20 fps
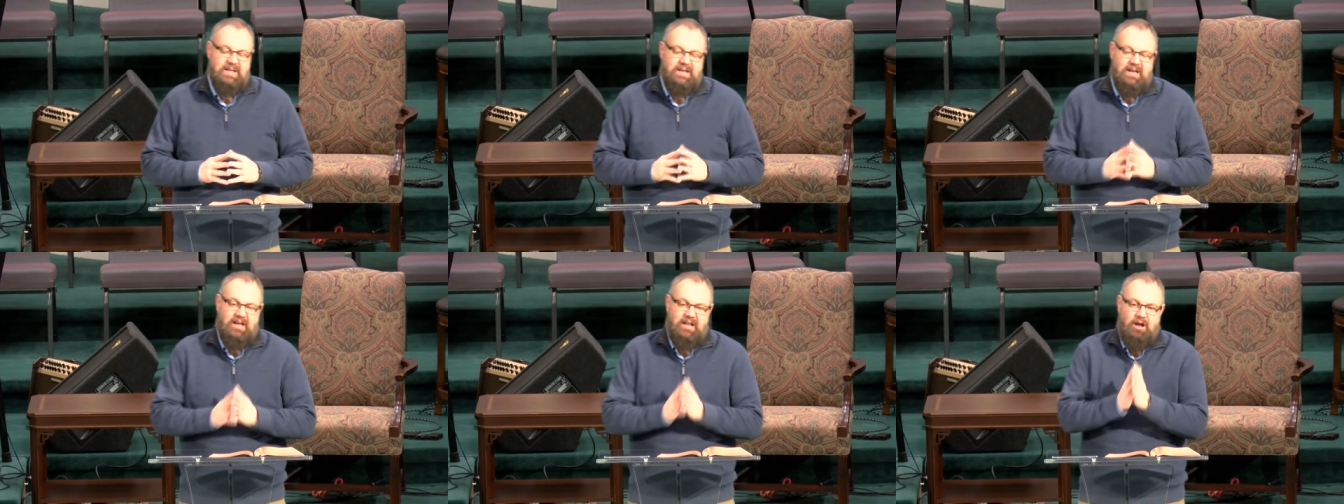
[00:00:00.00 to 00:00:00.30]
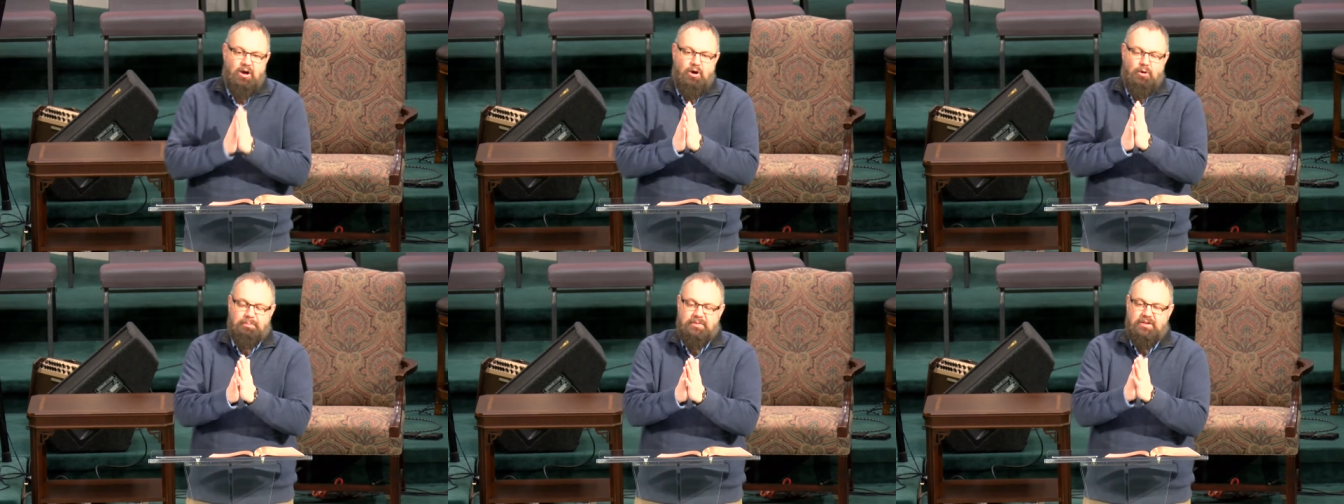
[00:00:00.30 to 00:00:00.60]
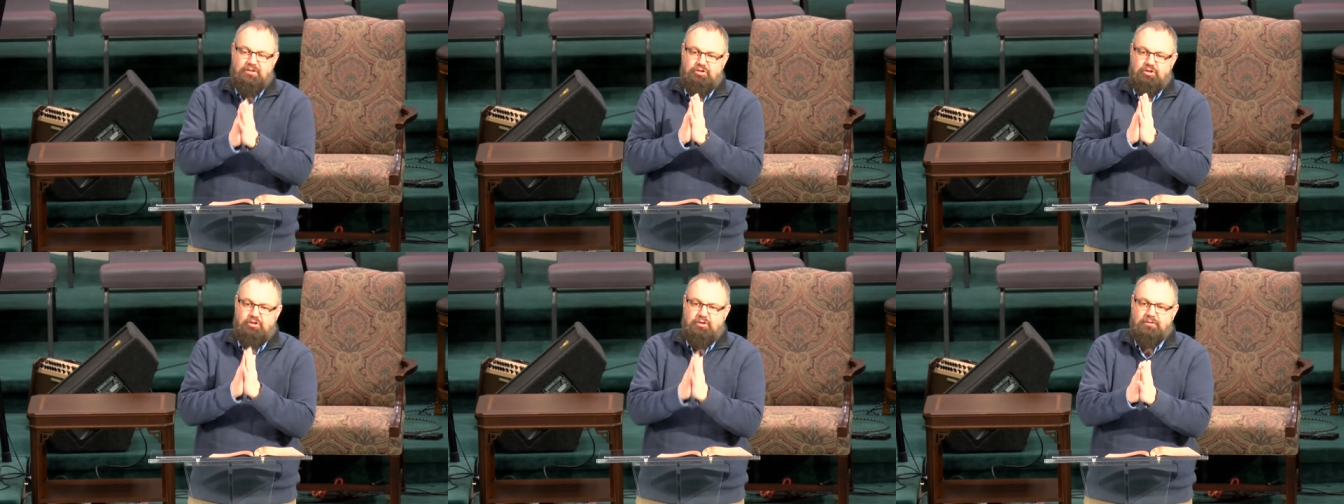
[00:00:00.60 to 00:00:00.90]
and I hope
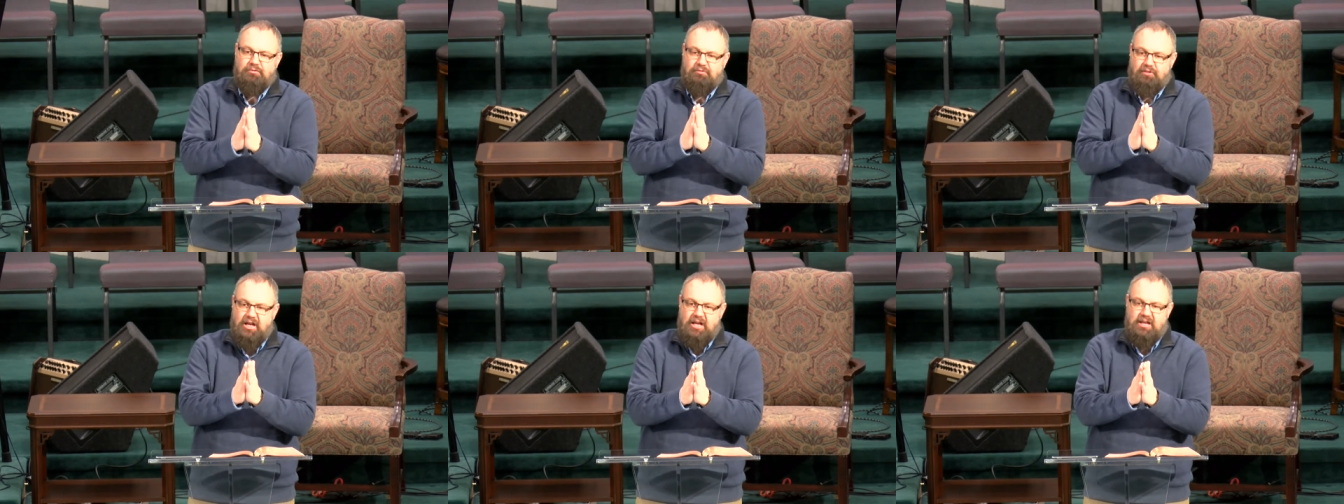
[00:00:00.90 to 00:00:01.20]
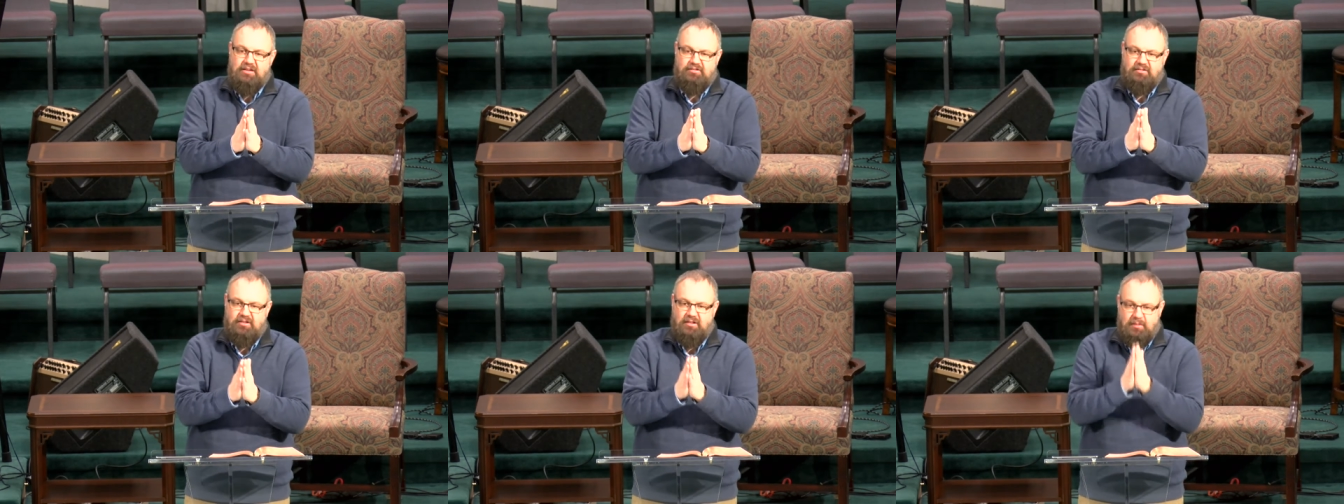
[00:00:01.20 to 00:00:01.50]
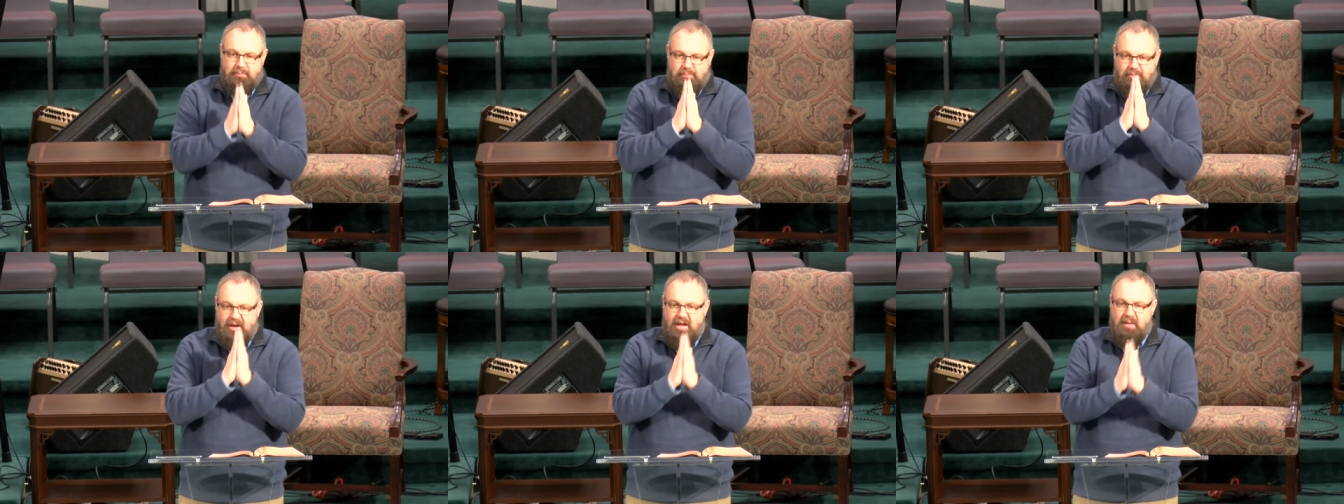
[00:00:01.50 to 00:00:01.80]
that you can rest in
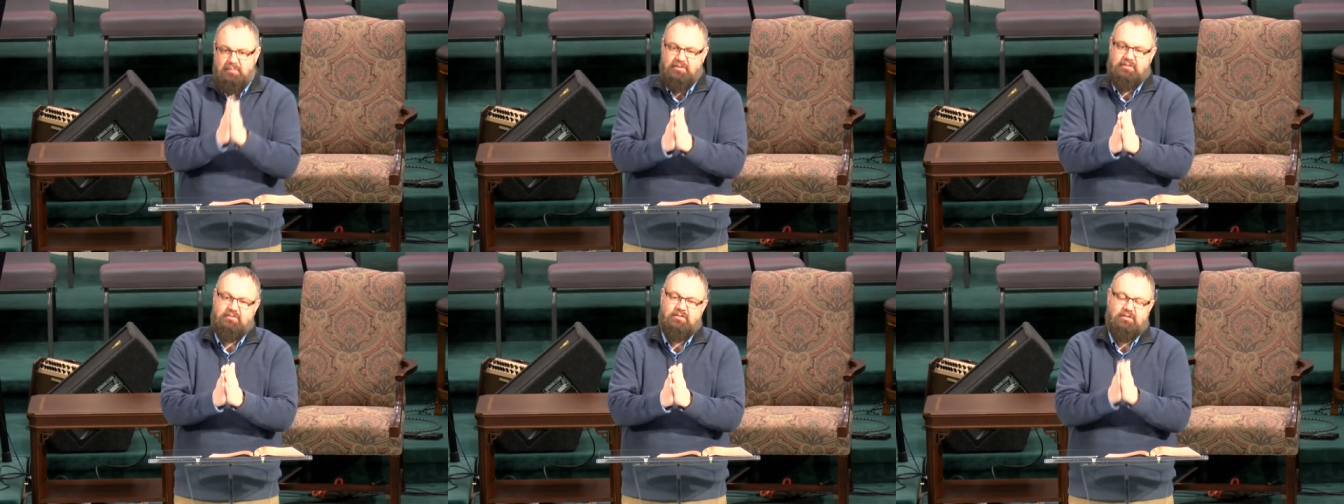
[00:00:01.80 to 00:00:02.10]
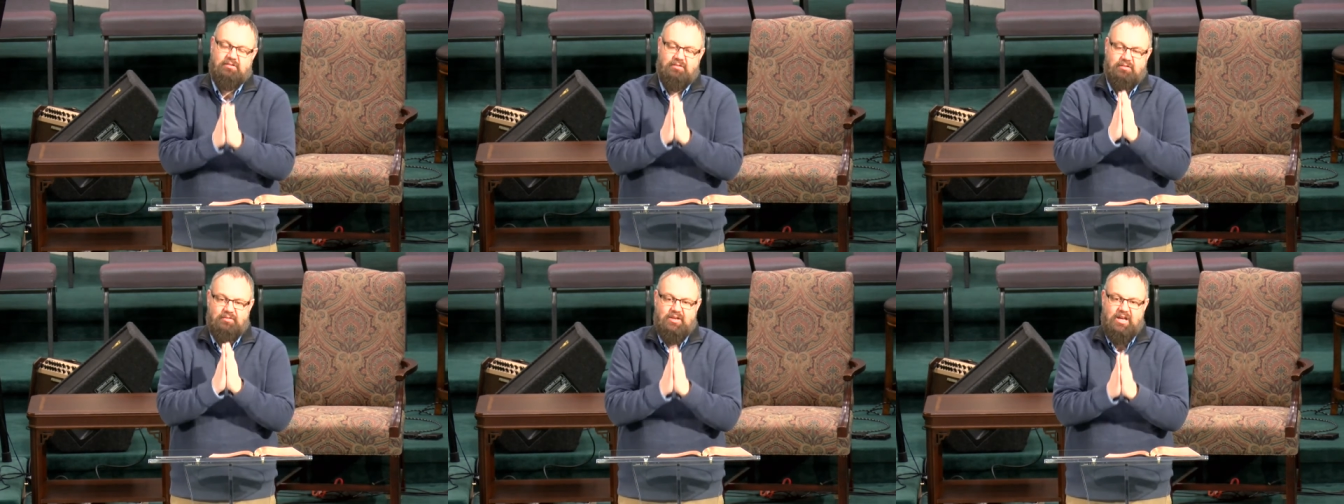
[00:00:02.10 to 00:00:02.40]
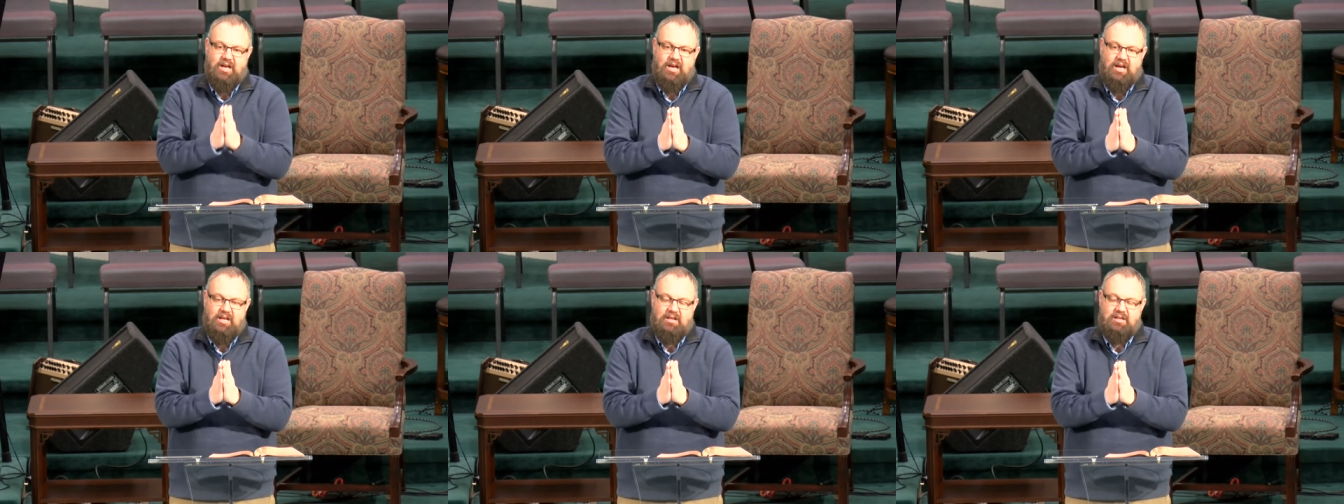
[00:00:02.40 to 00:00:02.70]
the promises of
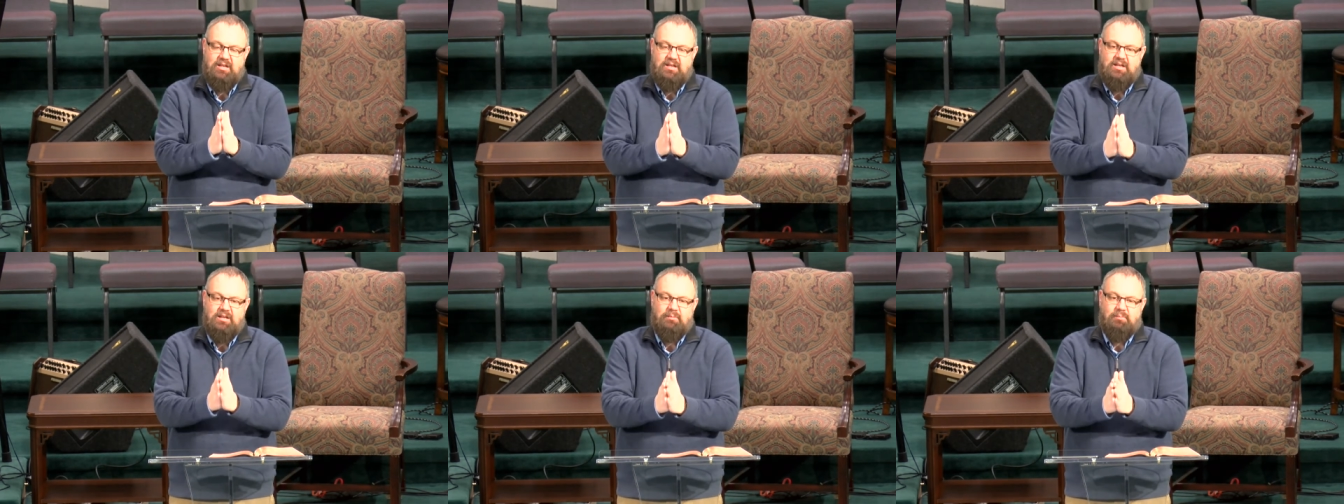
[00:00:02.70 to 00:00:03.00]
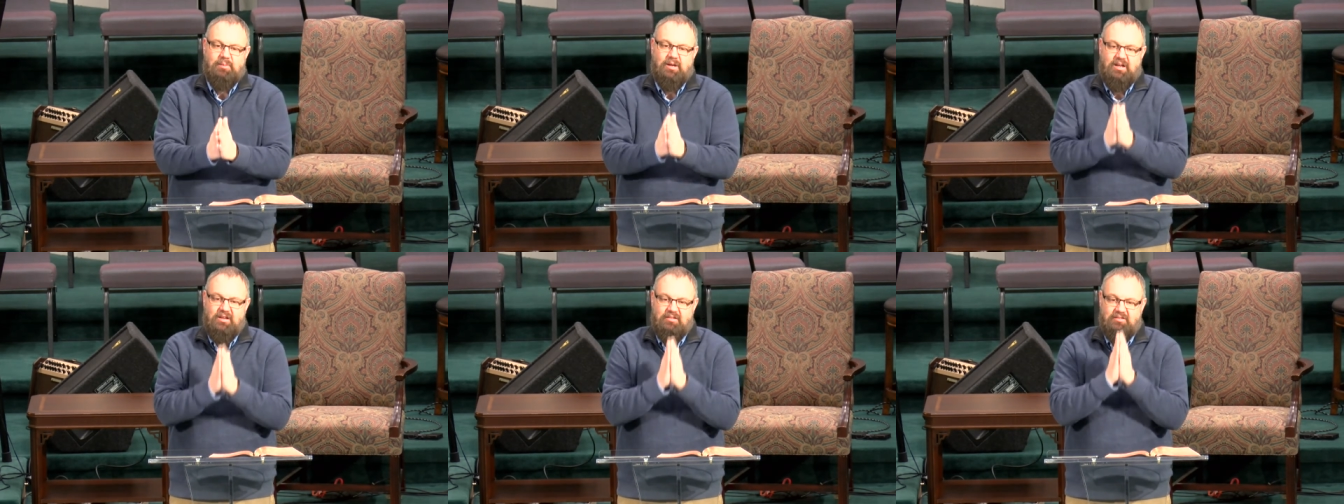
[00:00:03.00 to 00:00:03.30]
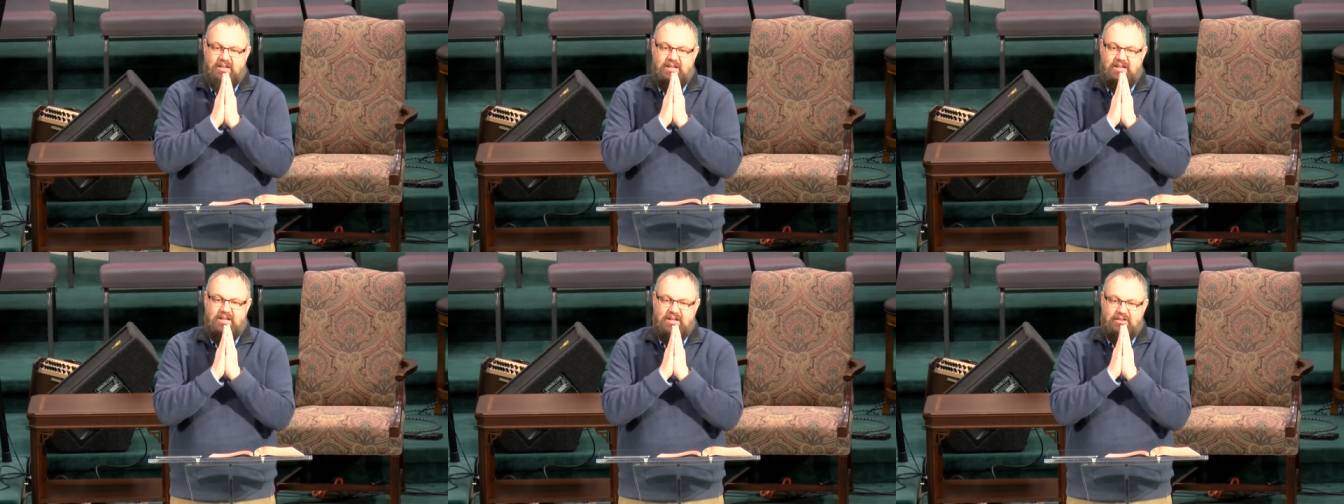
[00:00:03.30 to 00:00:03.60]
God because
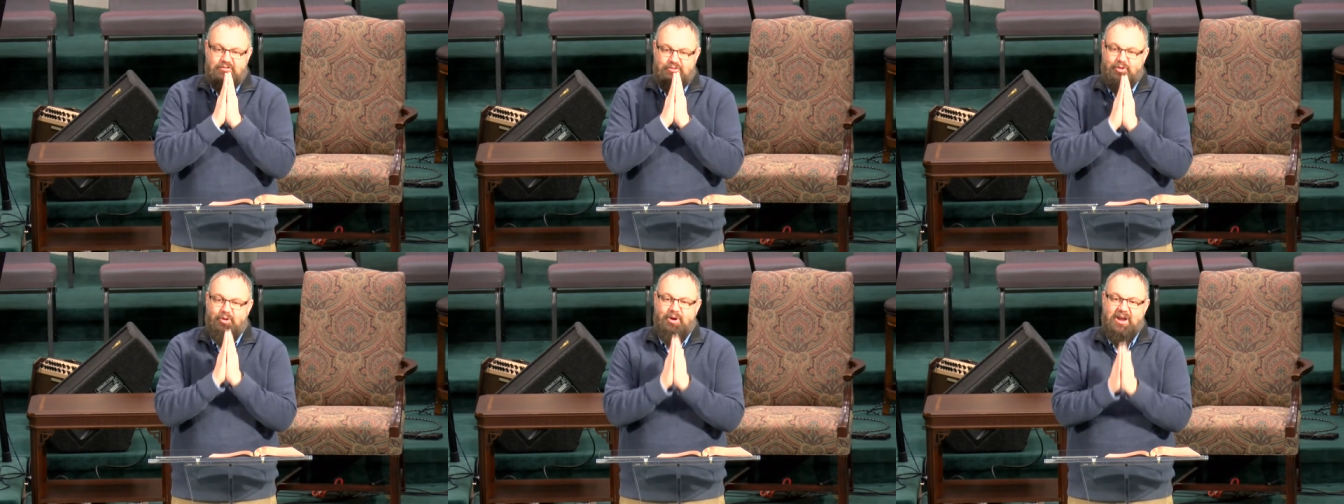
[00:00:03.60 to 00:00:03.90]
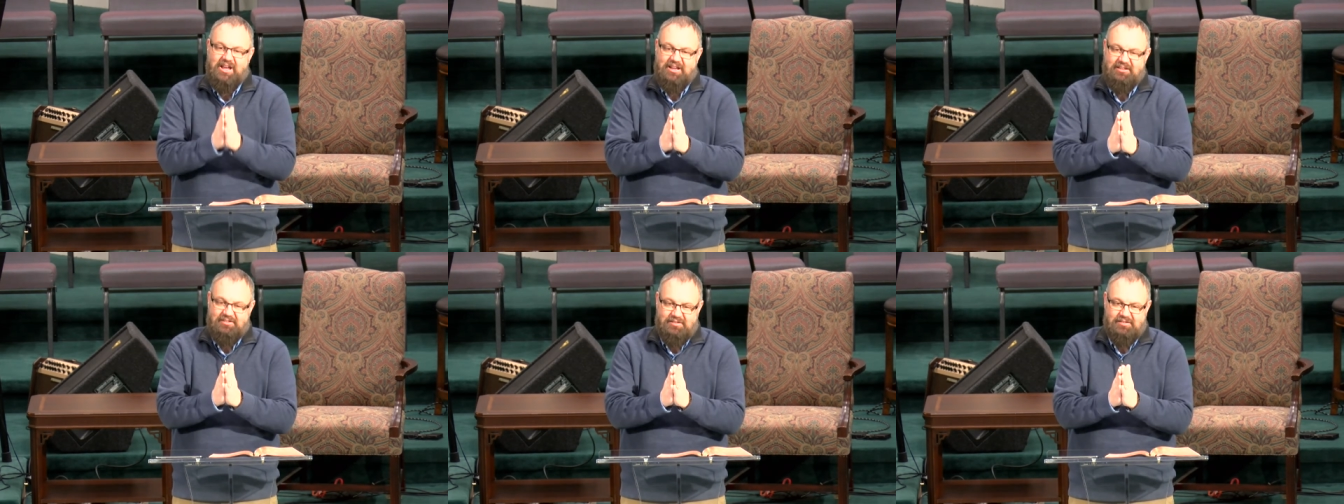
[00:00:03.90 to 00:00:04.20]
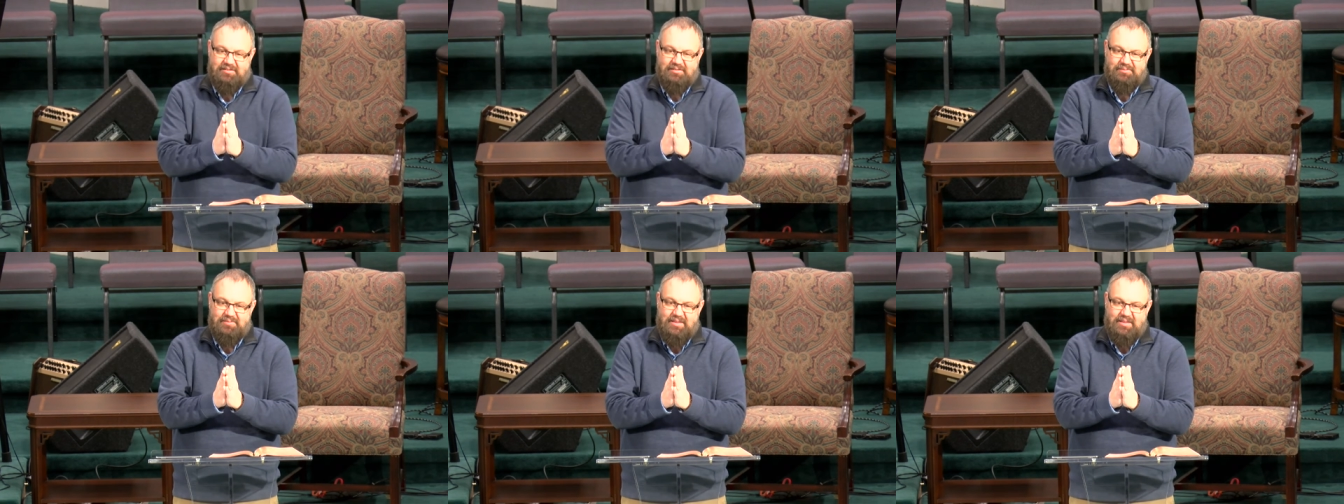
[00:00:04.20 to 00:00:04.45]
He is great